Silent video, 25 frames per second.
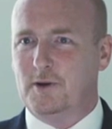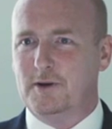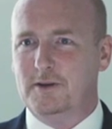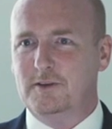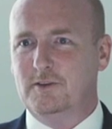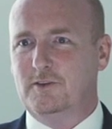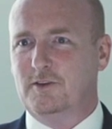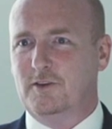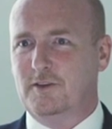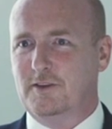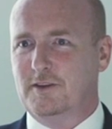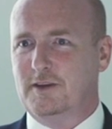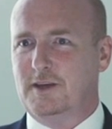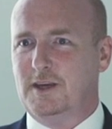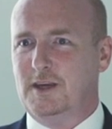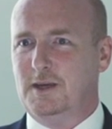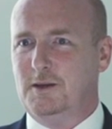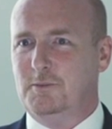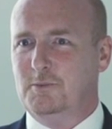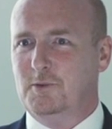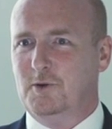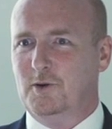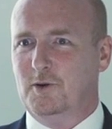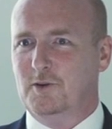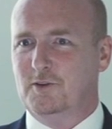print on the
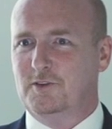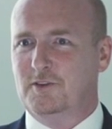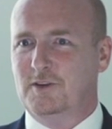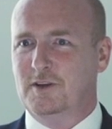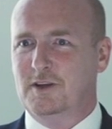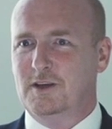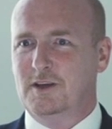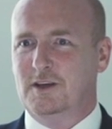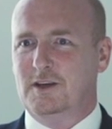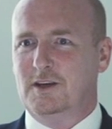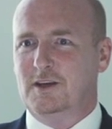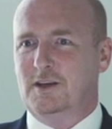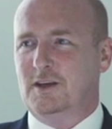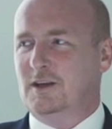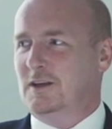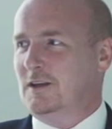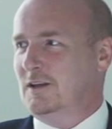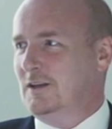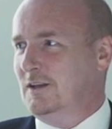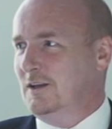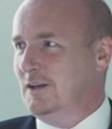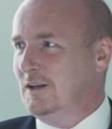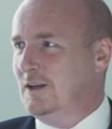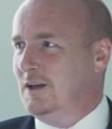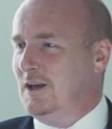keyboard?
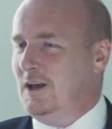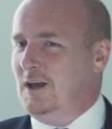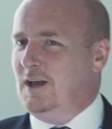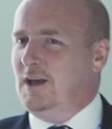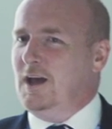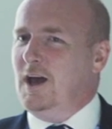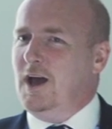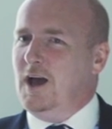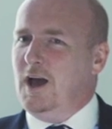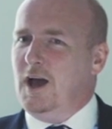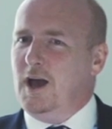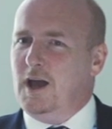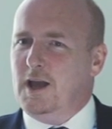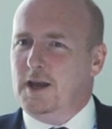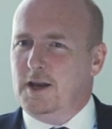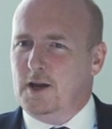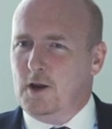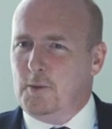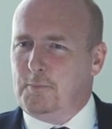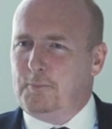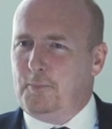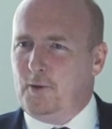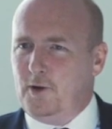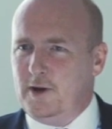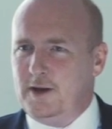You
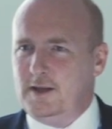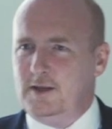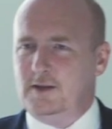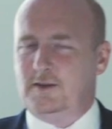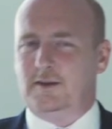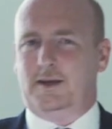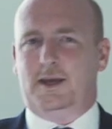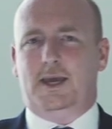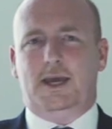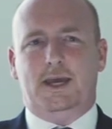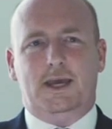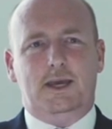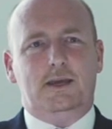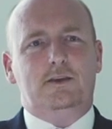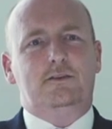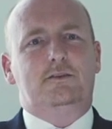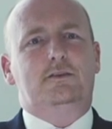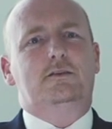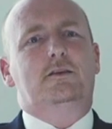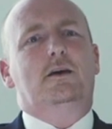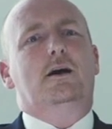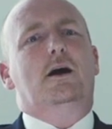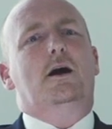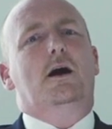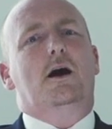know, print
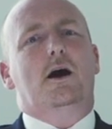is